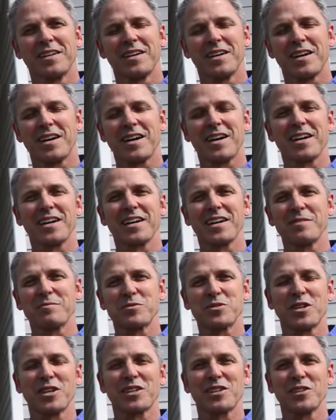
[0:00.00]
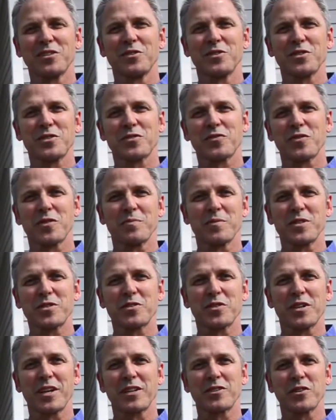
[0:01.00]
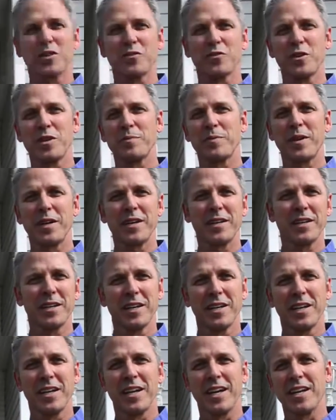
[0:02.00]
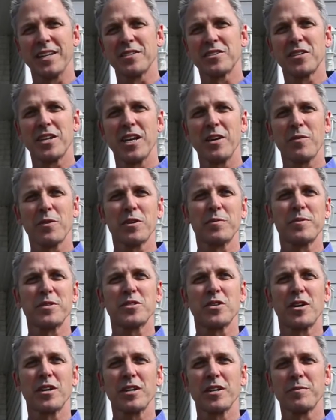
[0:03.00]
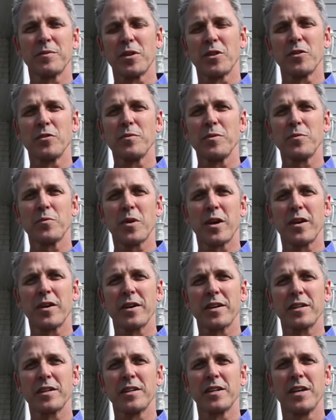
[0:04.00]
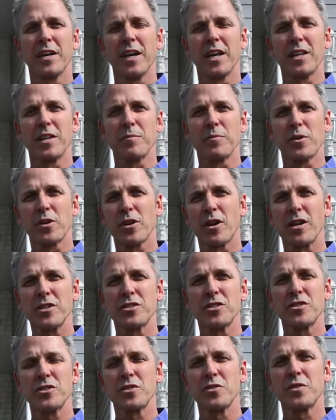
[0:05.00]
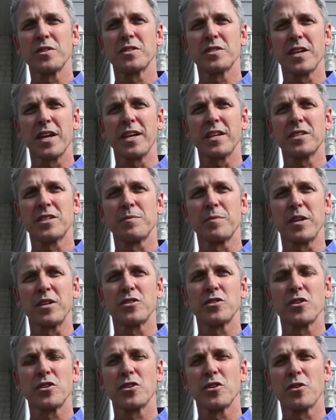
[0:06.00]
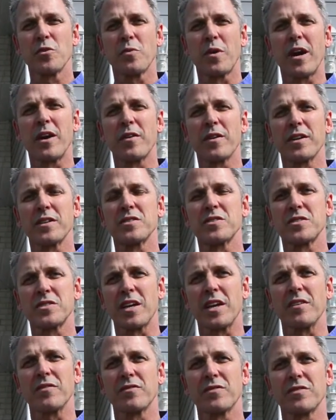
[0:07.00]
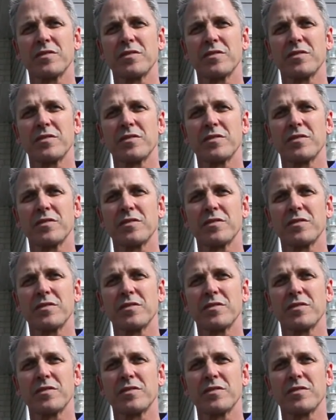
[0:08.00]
Hi, I'm Chuck Lewis from Mr. Electric of Winnipeg, and today we're going to be talking about aluminum wiring and the precautions you can take to make sure your wiring is safe.